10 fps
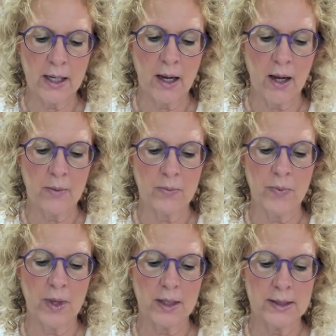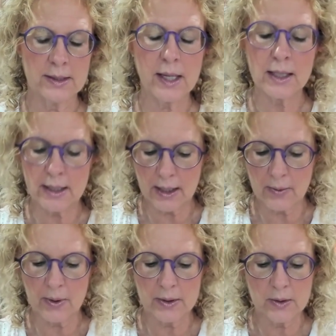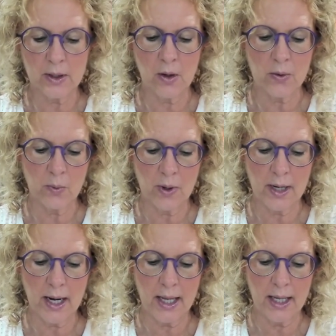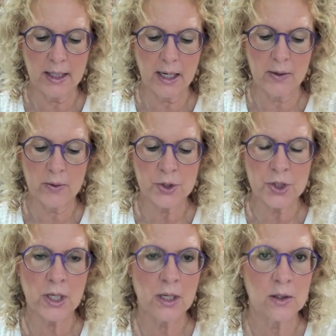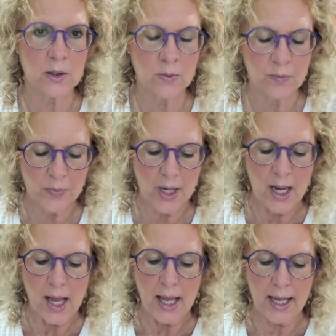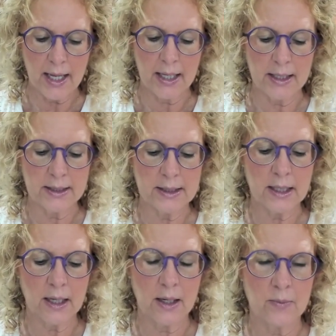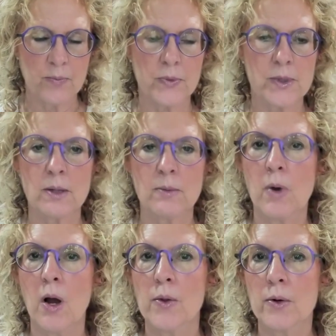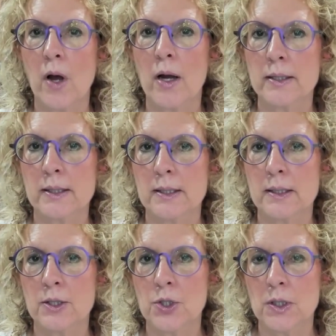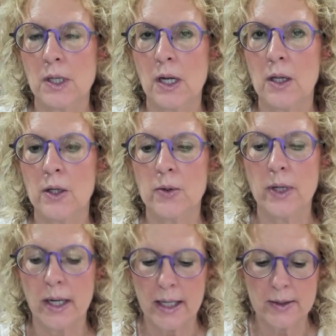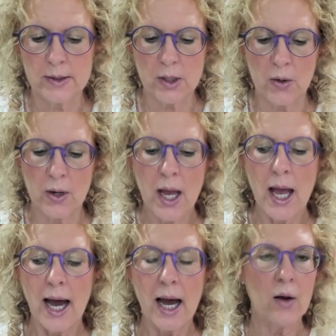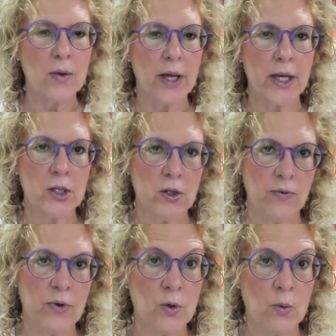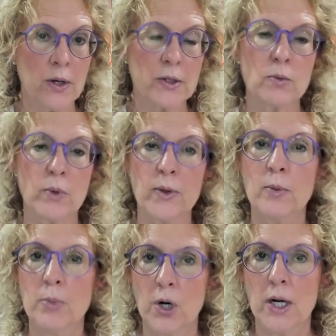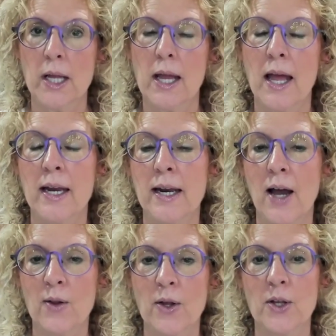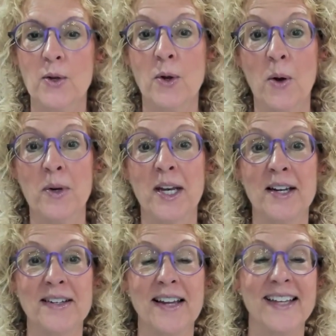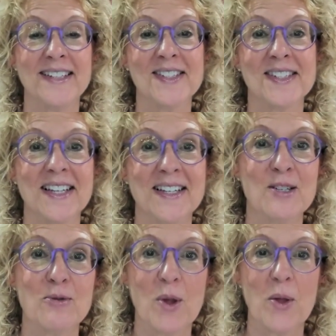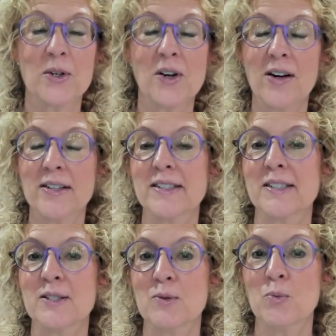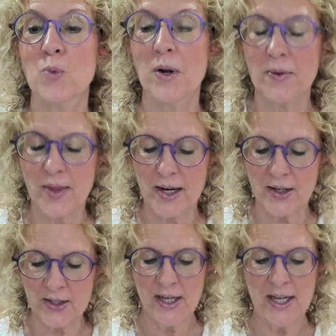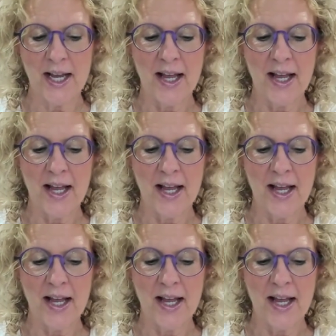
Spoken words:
Sedna is another one, and Ereshkigal, and some other goddesses that she's included. And so I'll let you, if you want to read the book, and I'll let you go in and see some of the other goddesses and what they're.